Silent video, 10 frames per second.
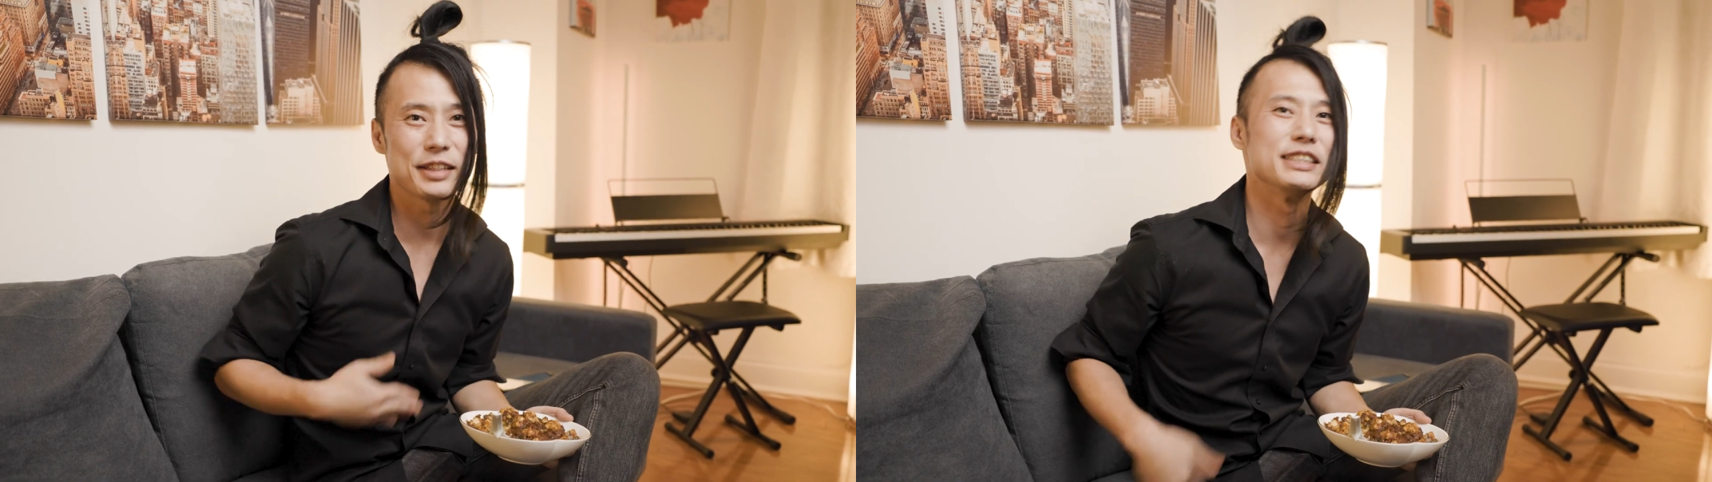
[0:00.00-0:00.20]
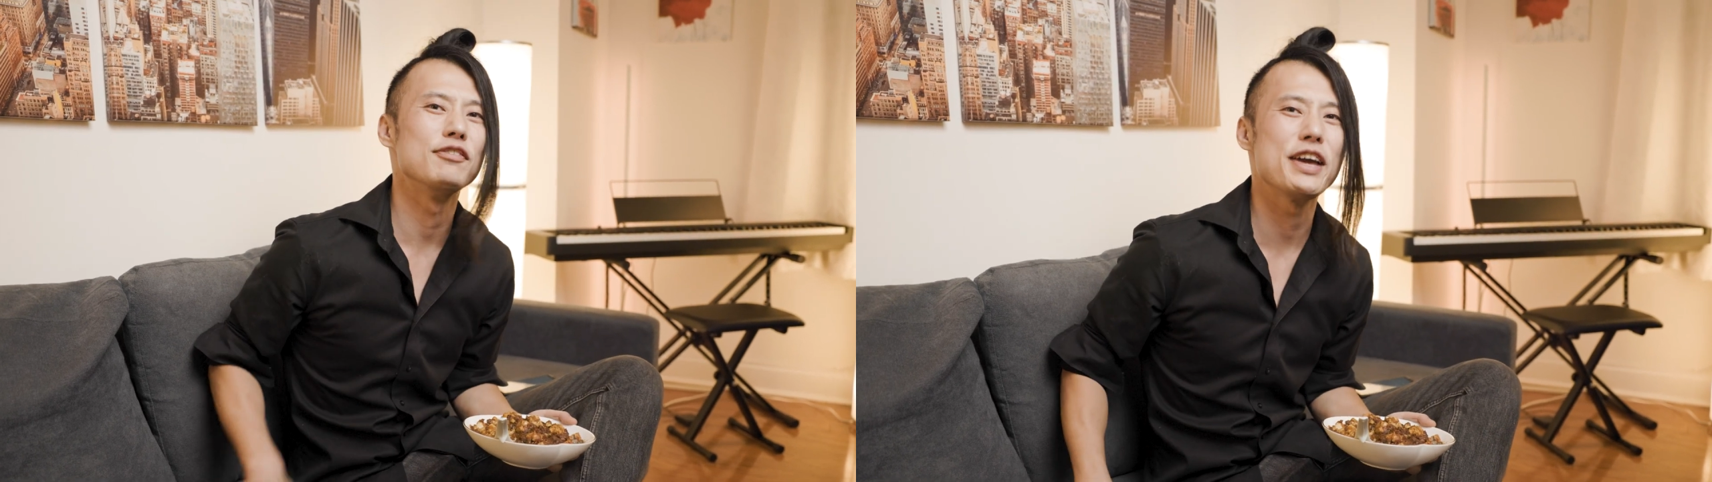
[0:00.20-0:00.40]

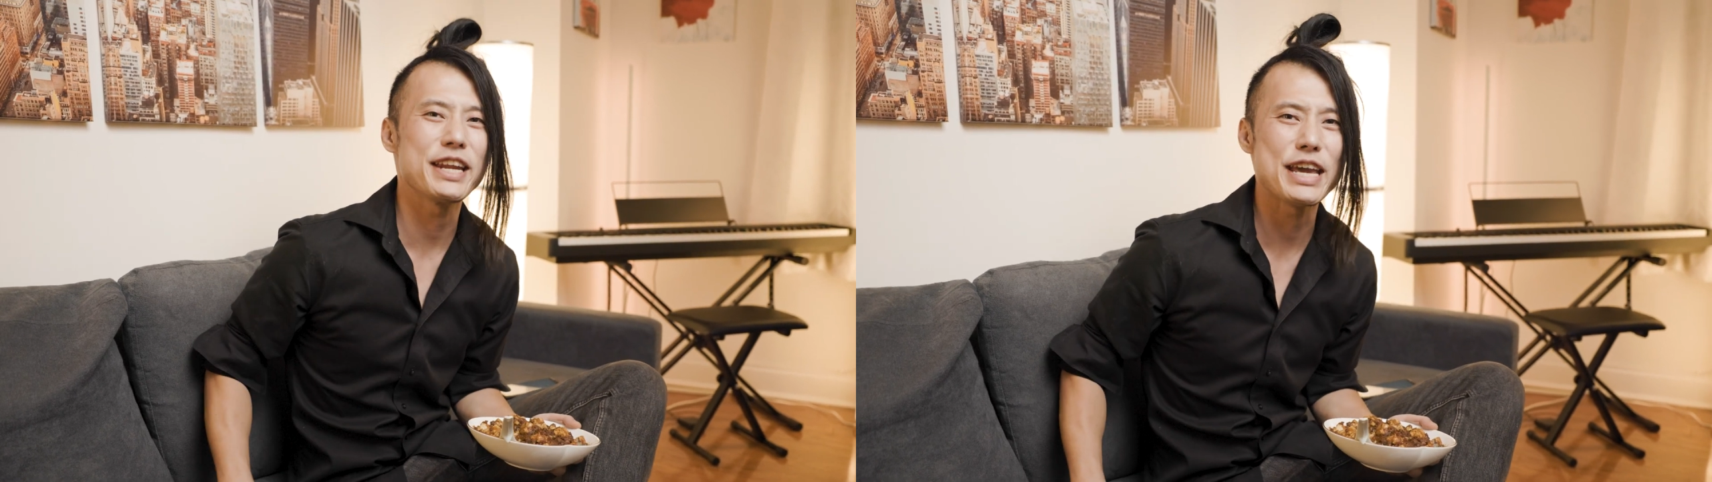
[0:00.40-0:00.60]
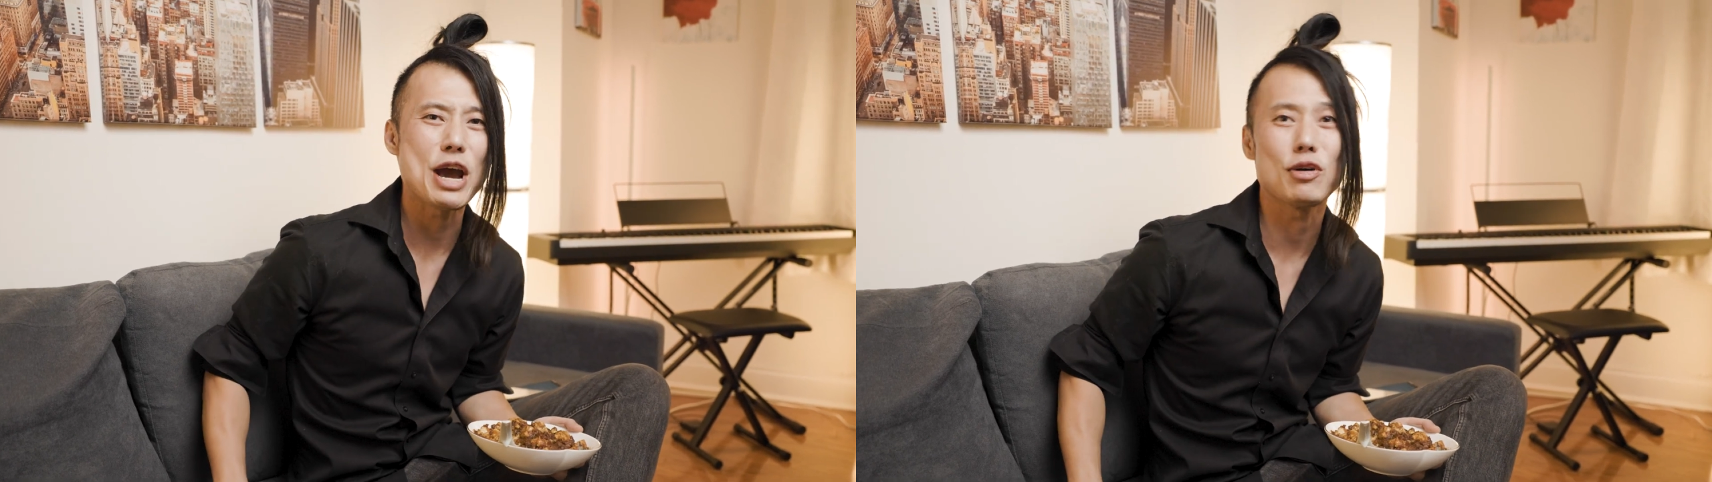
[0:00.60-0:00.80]
this
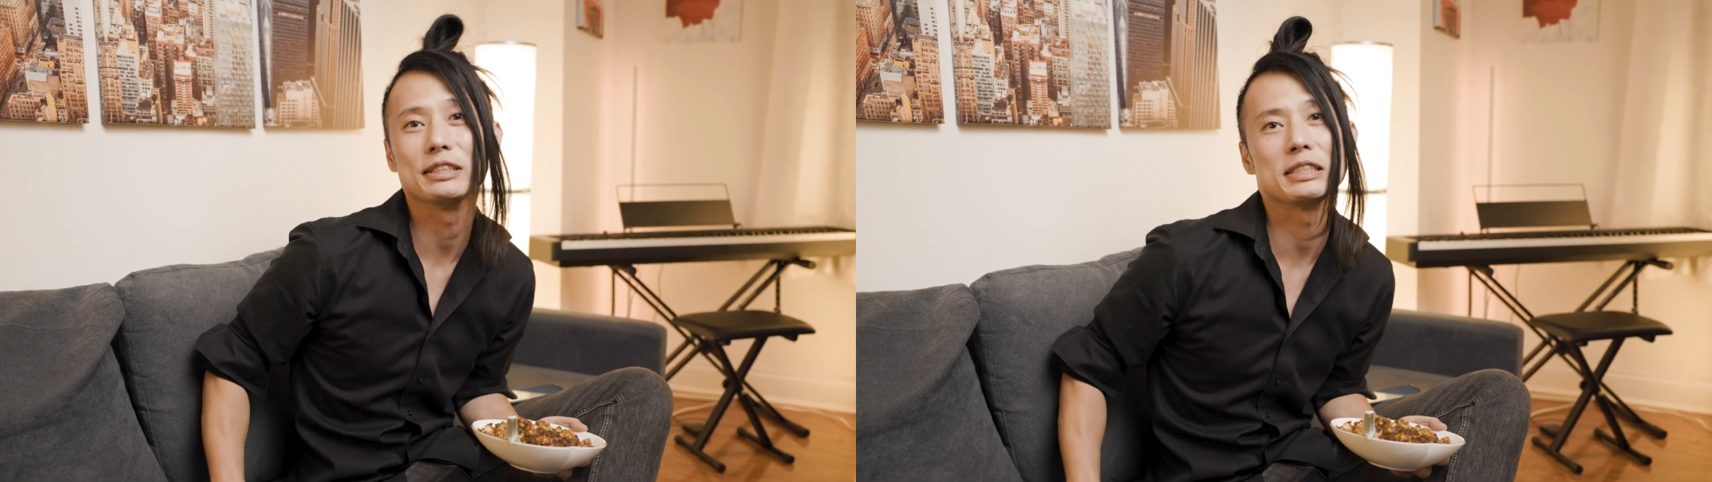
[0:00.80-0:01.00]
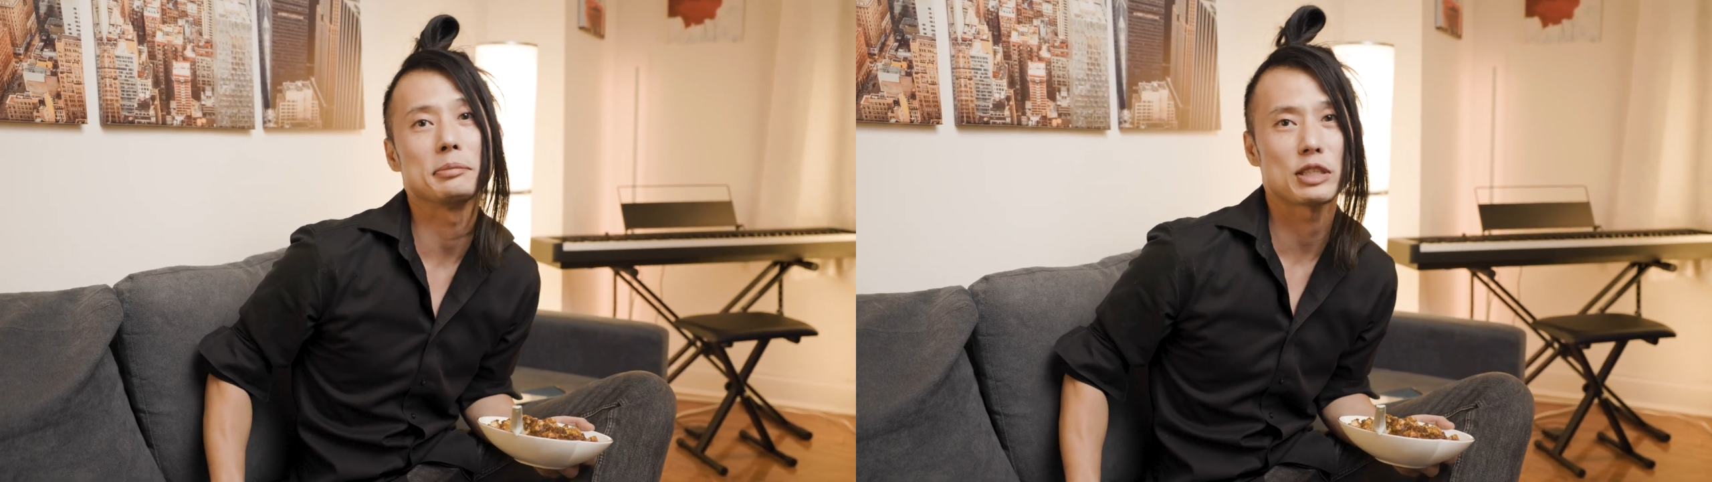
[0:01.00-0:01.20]
video
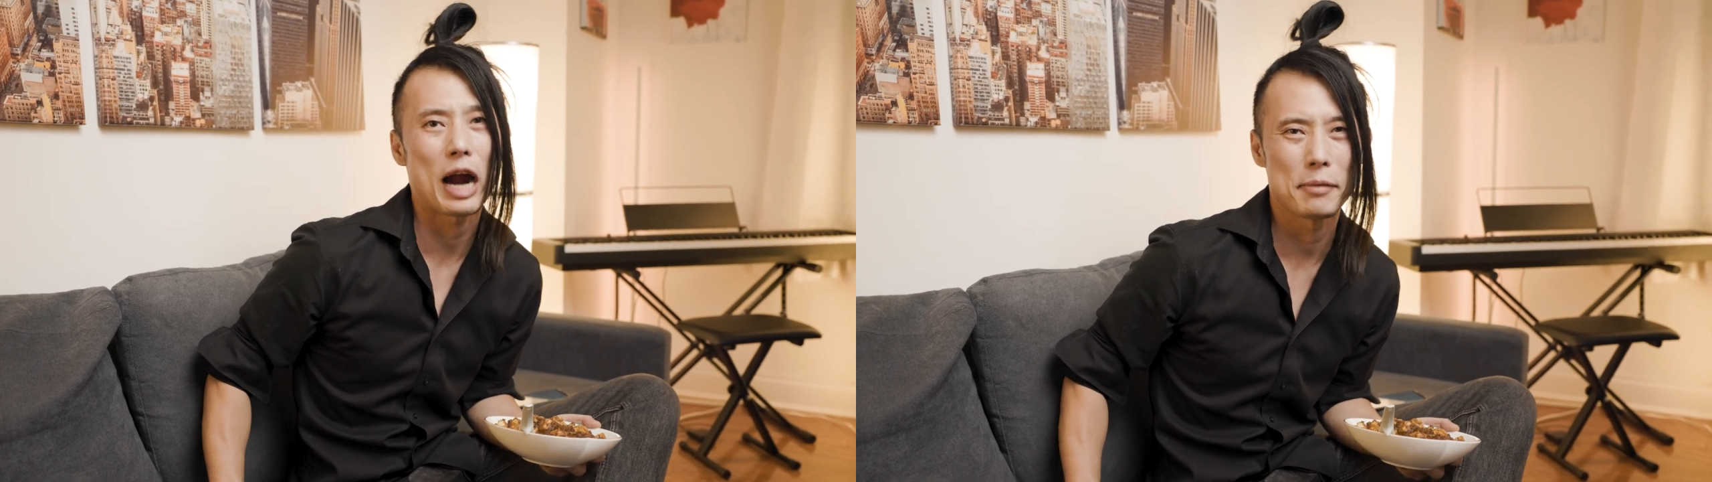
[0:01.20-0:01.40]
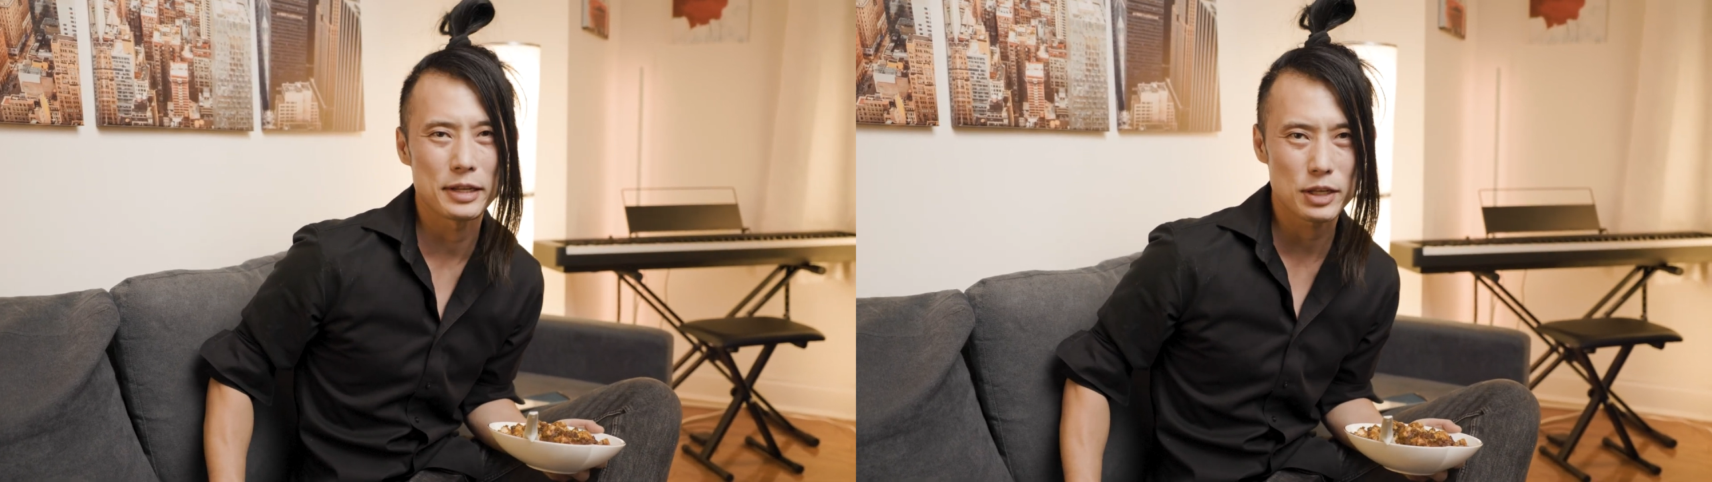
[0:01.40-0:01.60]
and
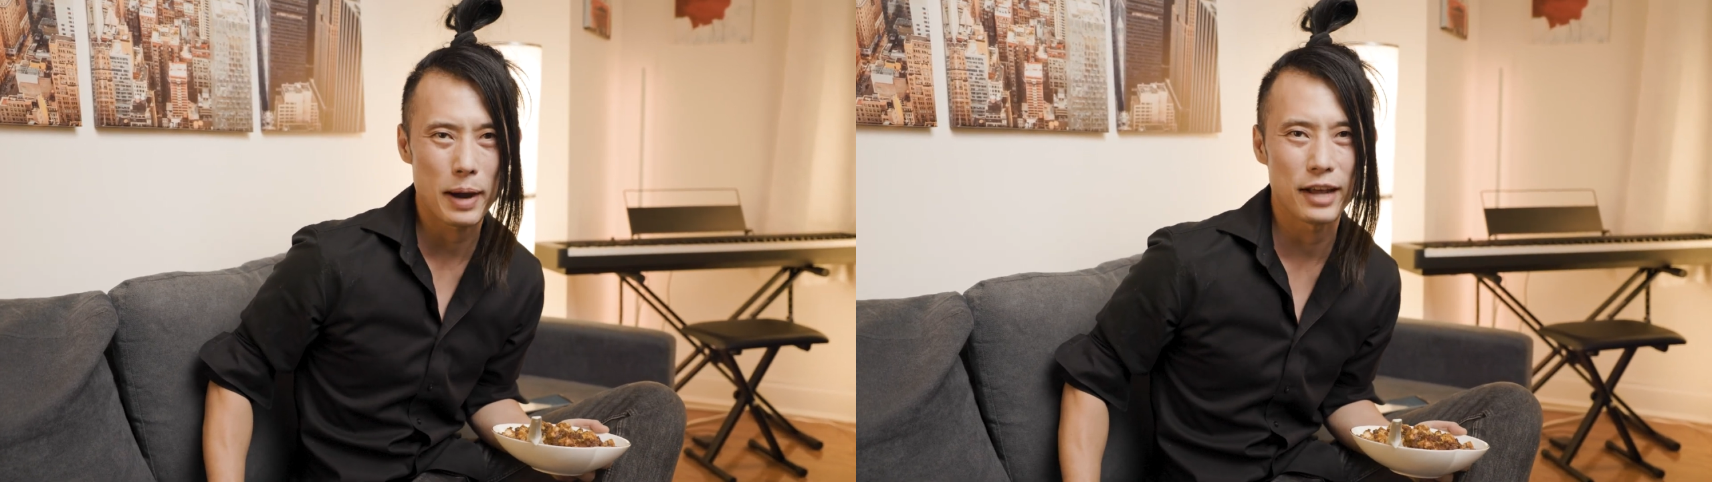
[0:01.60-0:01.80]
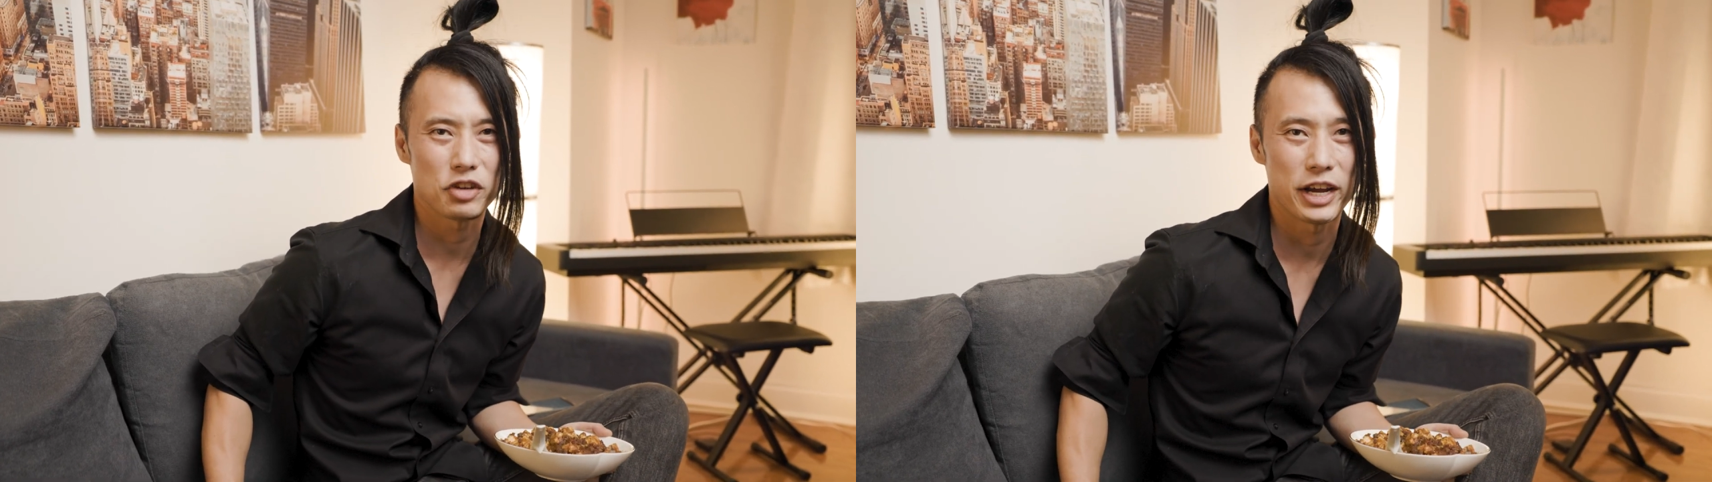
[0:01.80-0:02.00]
subscribing to
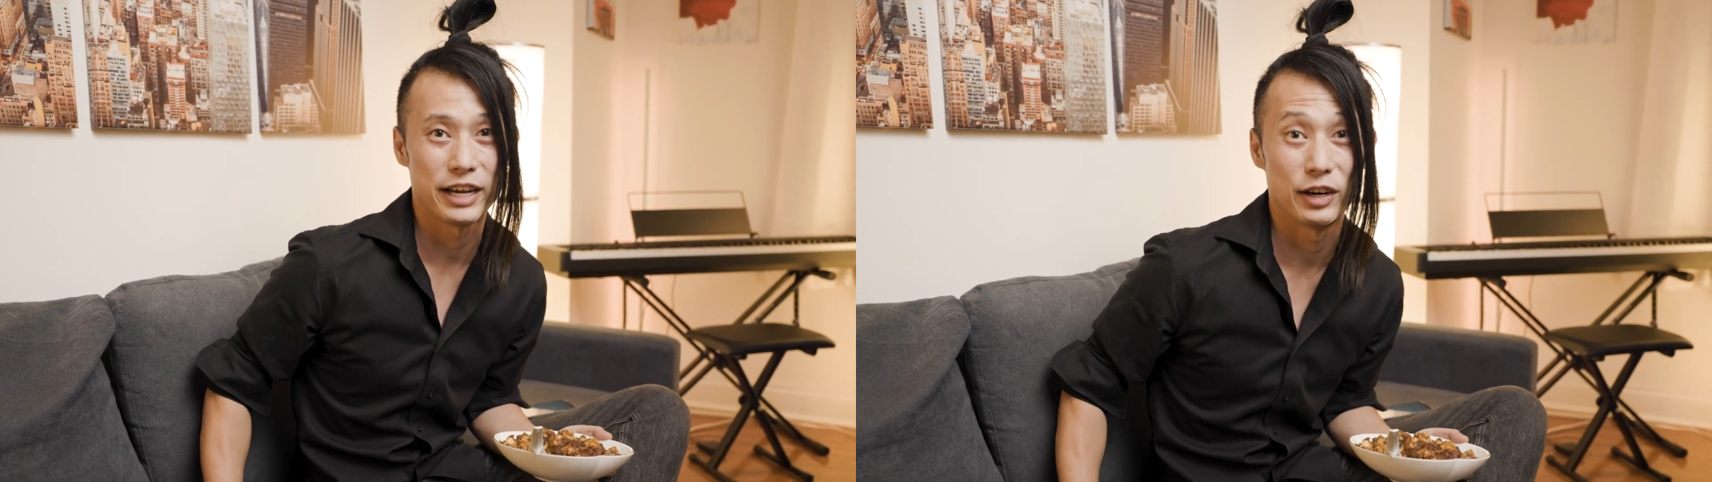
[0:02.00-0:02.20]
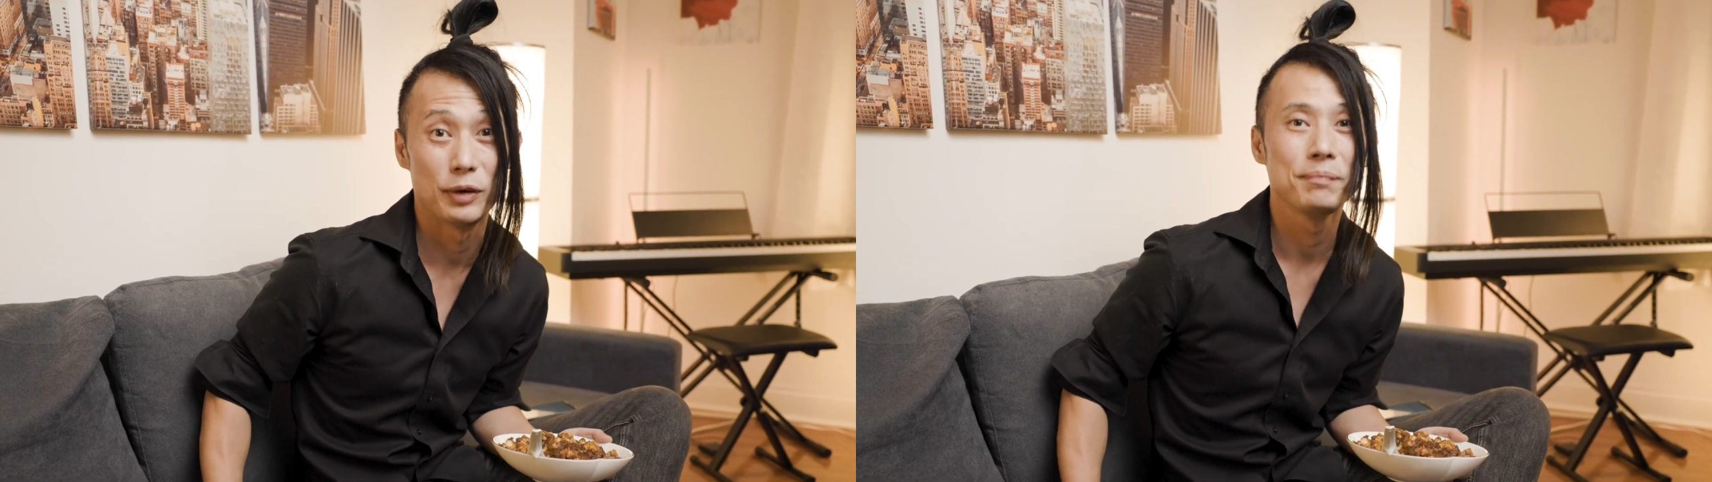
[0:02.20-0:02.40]
my channel.